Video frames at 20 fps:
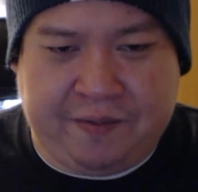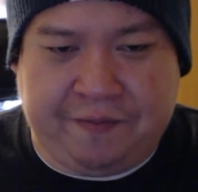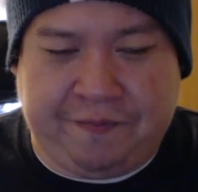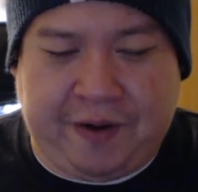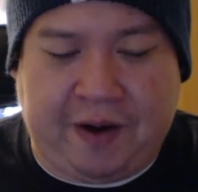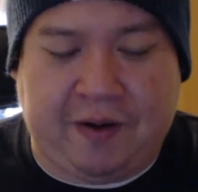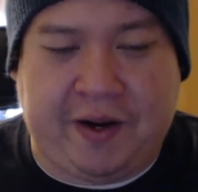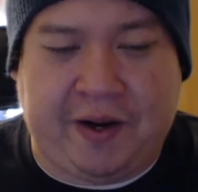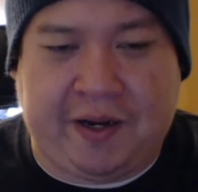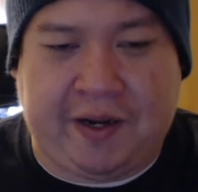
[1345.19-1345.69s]

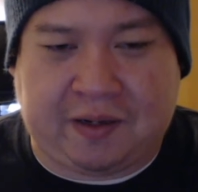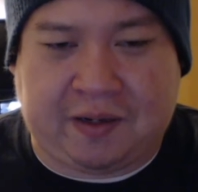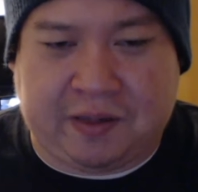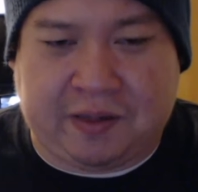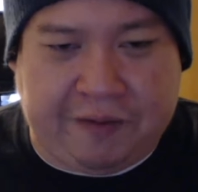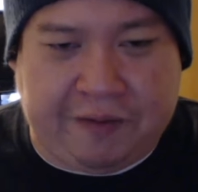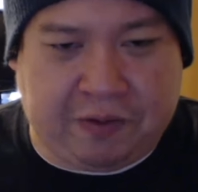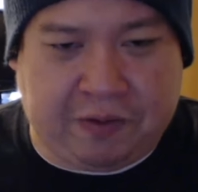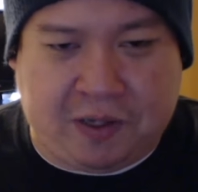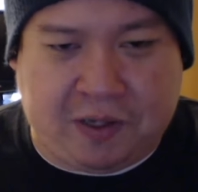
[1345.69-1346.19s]
Very
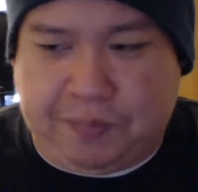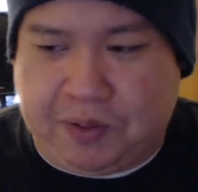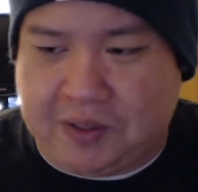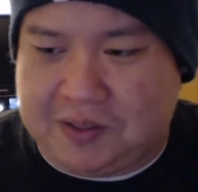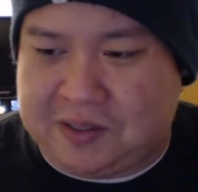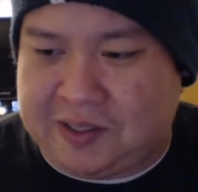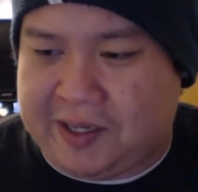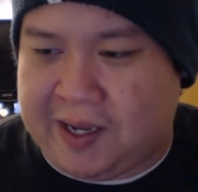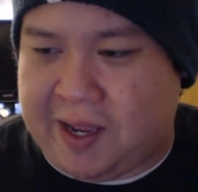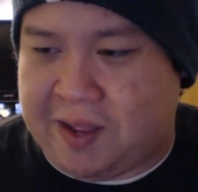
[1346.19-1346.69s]
cleverly
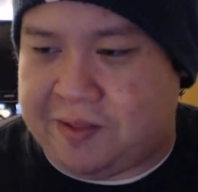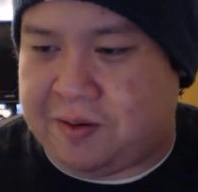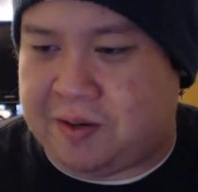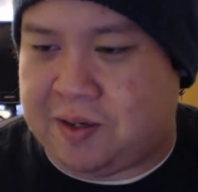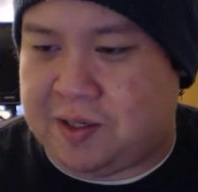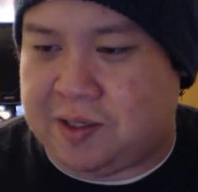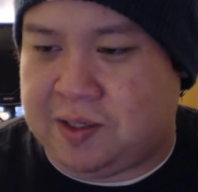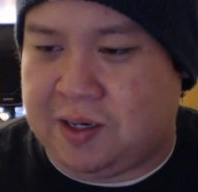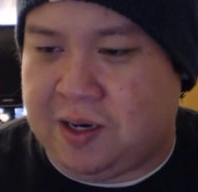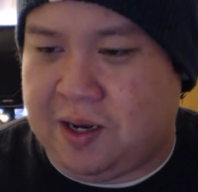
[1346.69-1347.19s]
put
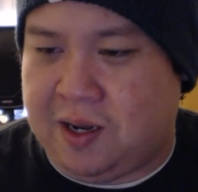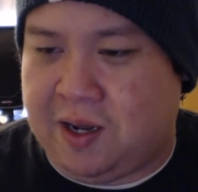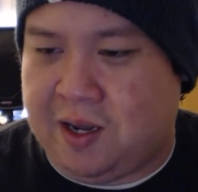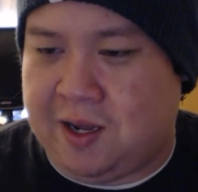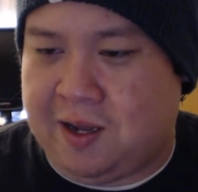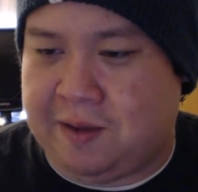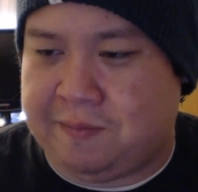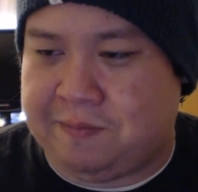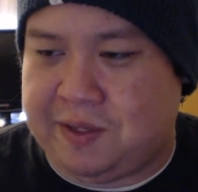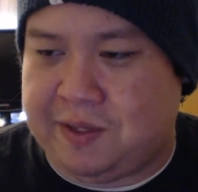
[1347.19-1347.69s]
together.
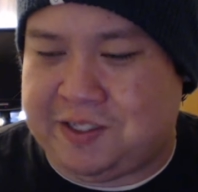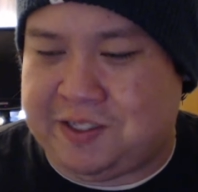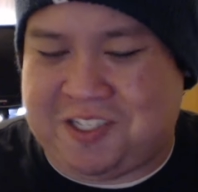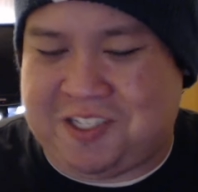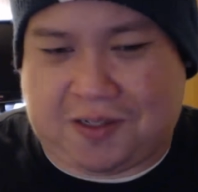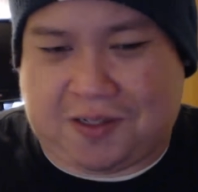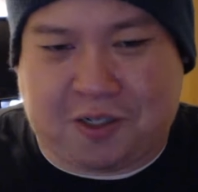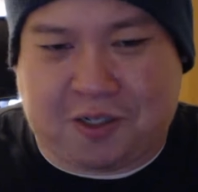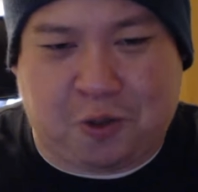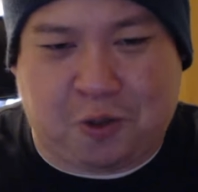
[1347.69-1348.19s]

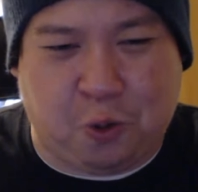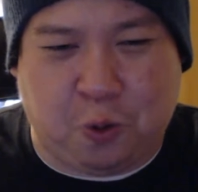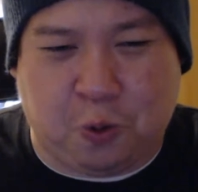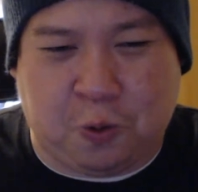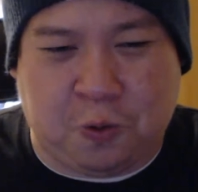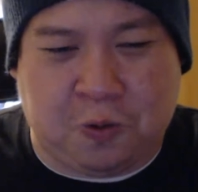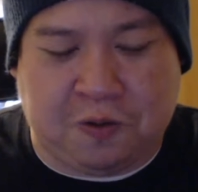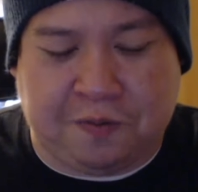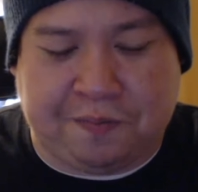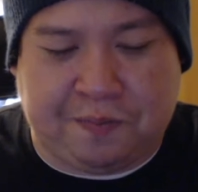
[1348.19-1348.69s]
It's just a
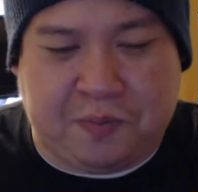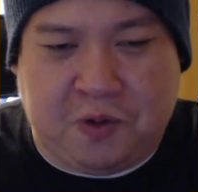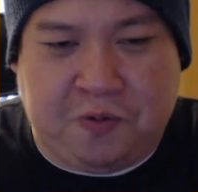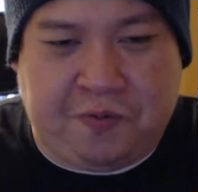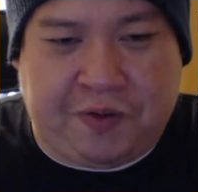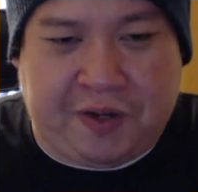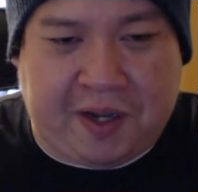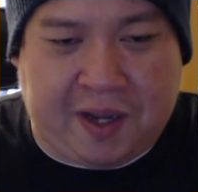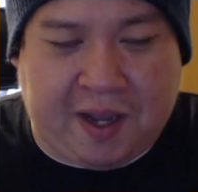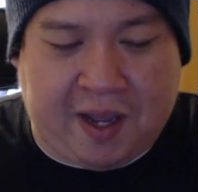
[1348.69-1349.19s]
cool
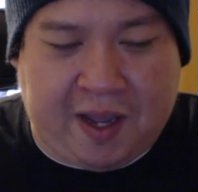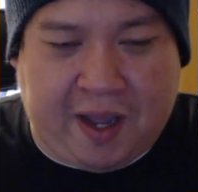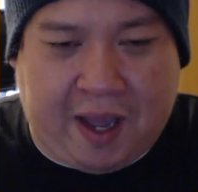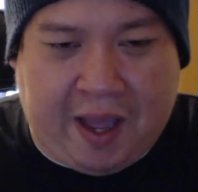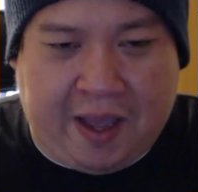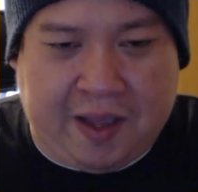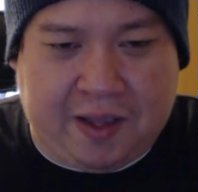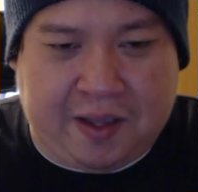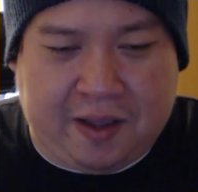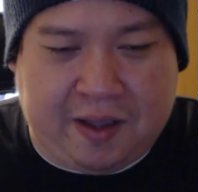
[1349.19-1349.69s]
movie.
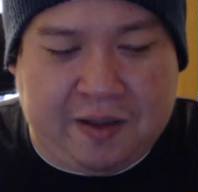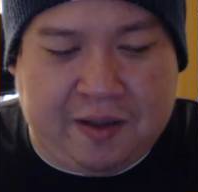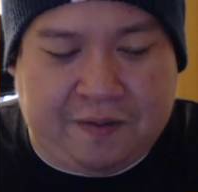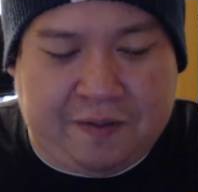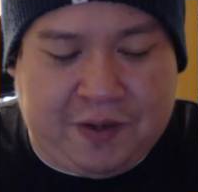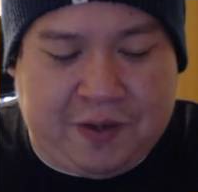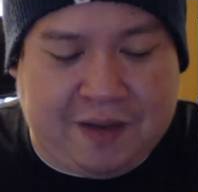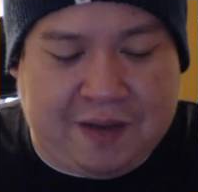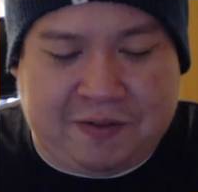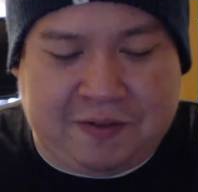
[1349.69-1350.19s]

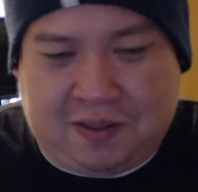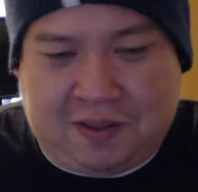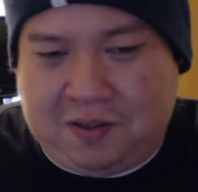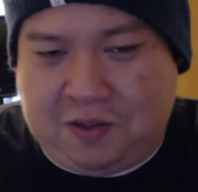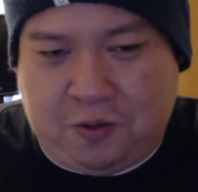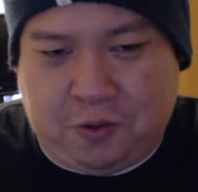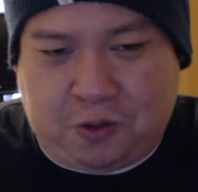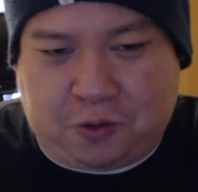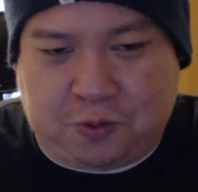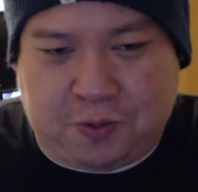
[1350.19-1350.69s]
If you haven't
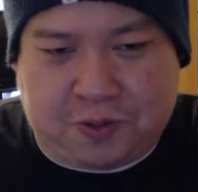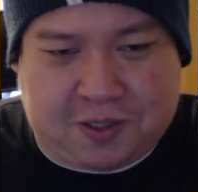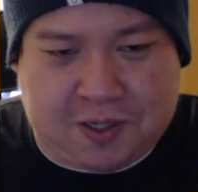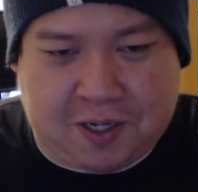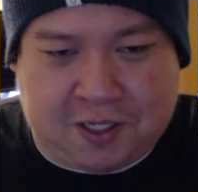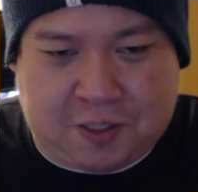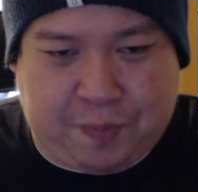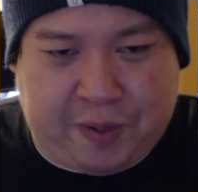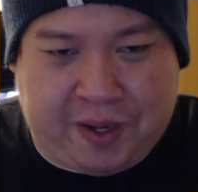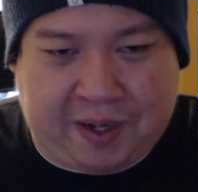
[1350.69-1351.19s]
seen Usual
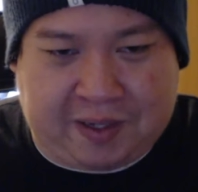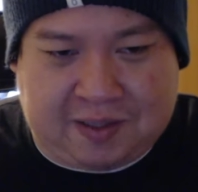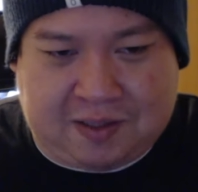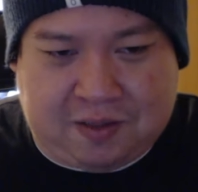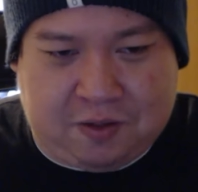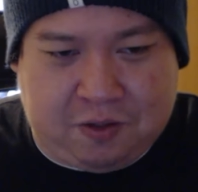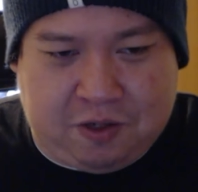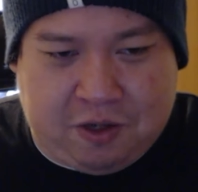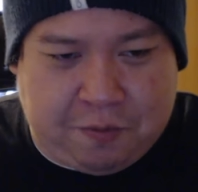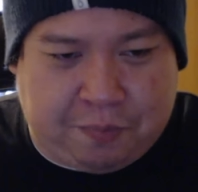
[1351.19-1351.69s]

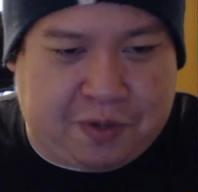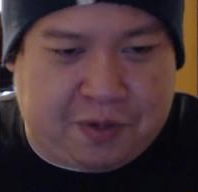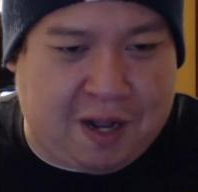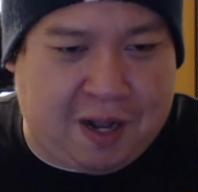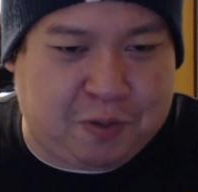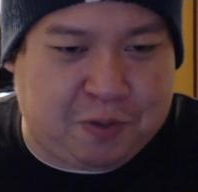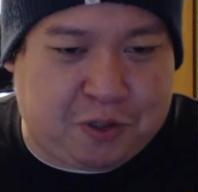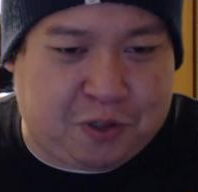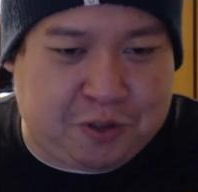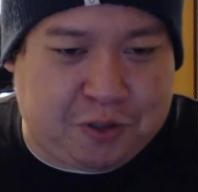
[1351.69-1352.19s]
Suspects, you
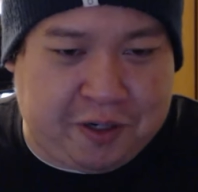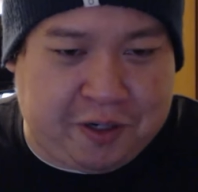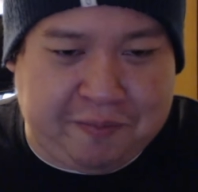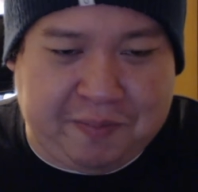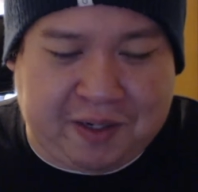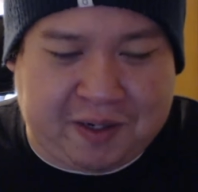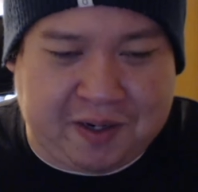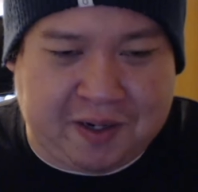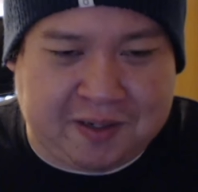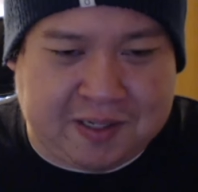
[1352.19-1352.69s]
probably
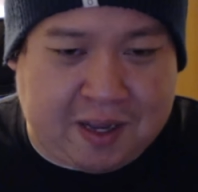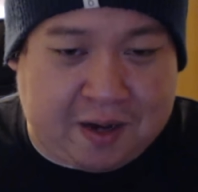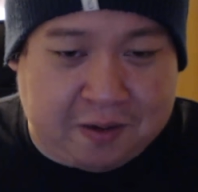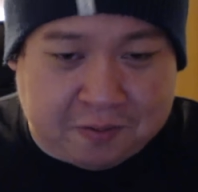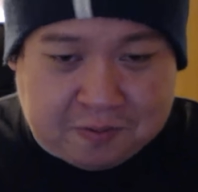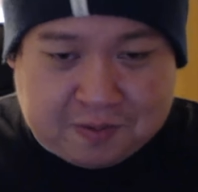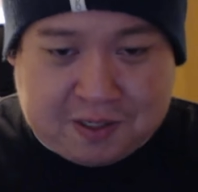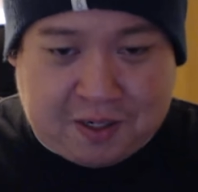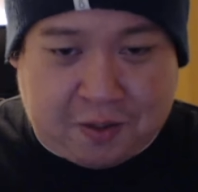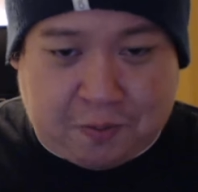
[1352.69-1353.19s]
should, because I
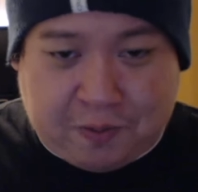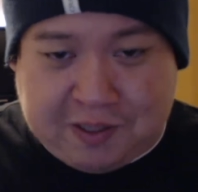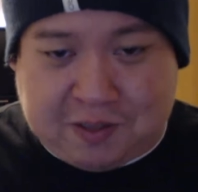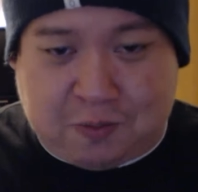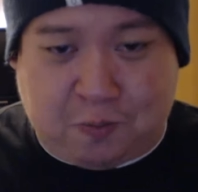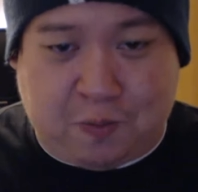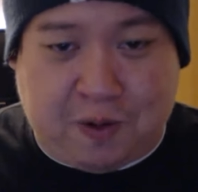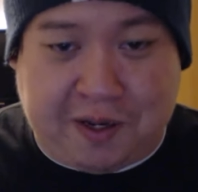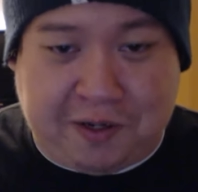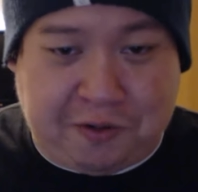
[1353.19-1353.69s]
don't see a
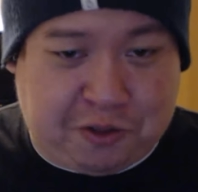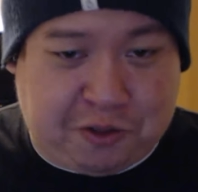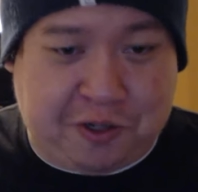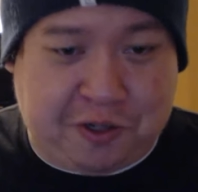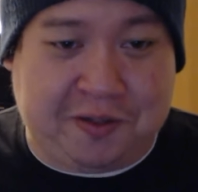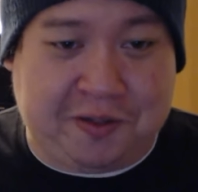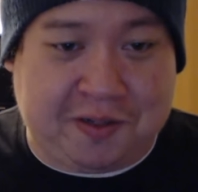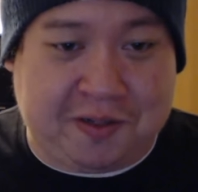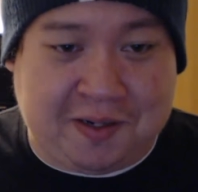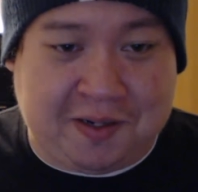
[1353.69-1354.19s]
reason why you
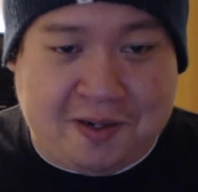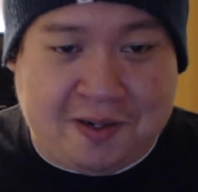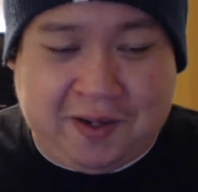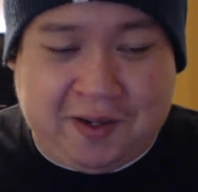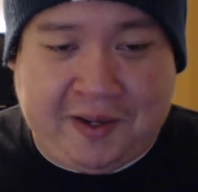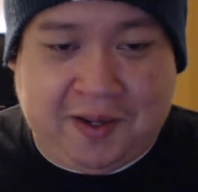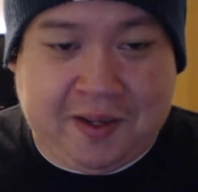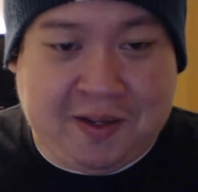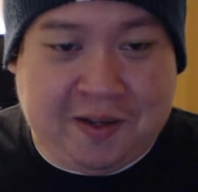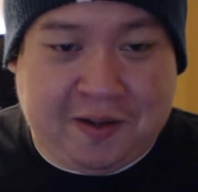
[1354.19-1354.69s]
shouldn't.
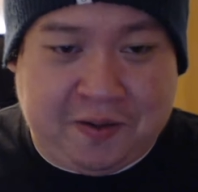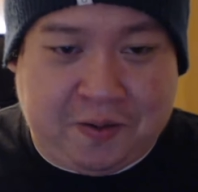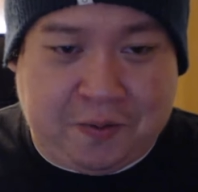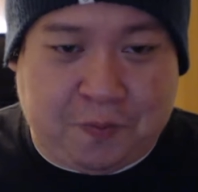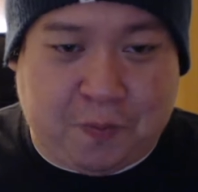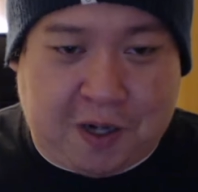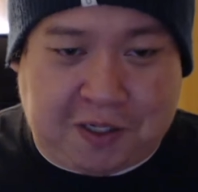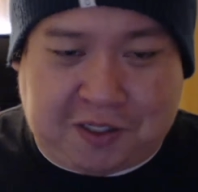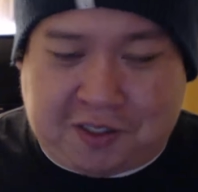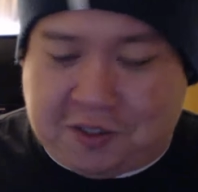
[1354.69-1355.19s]

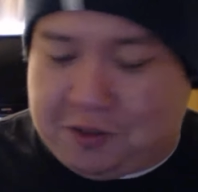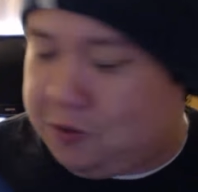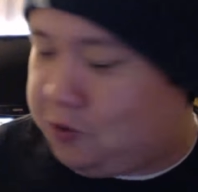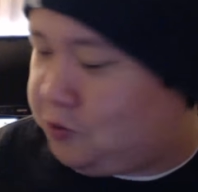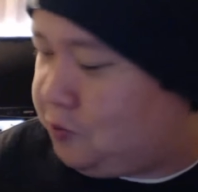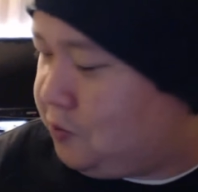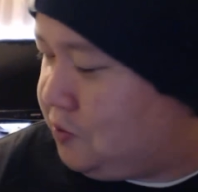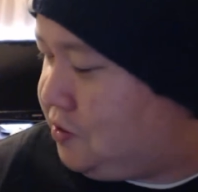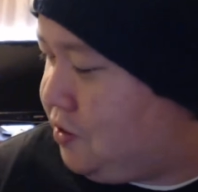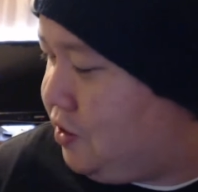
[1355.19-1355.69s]
Watch The
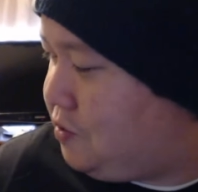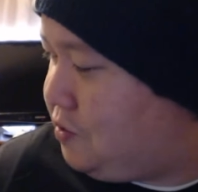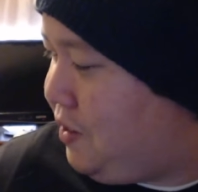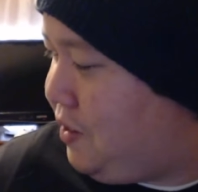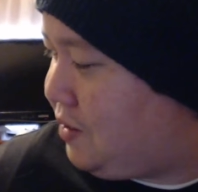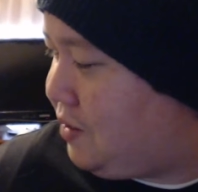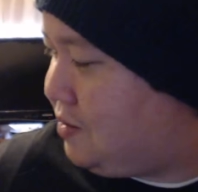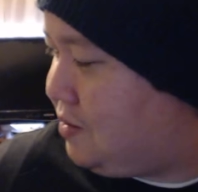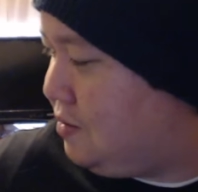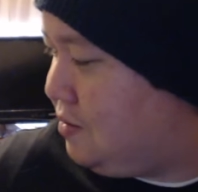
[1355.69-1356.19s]
Usual
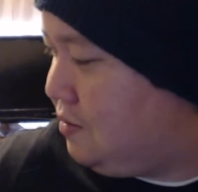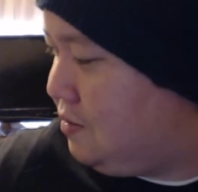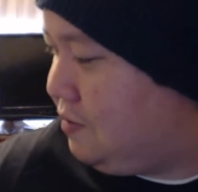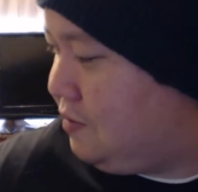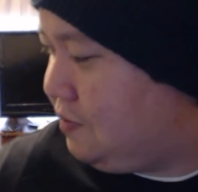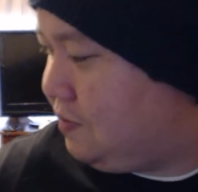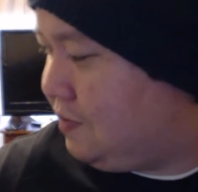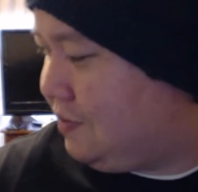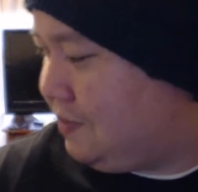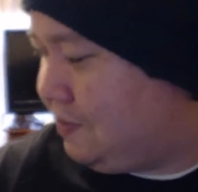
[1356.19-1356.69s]
Suspects.
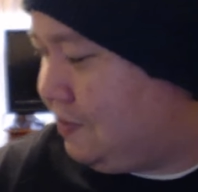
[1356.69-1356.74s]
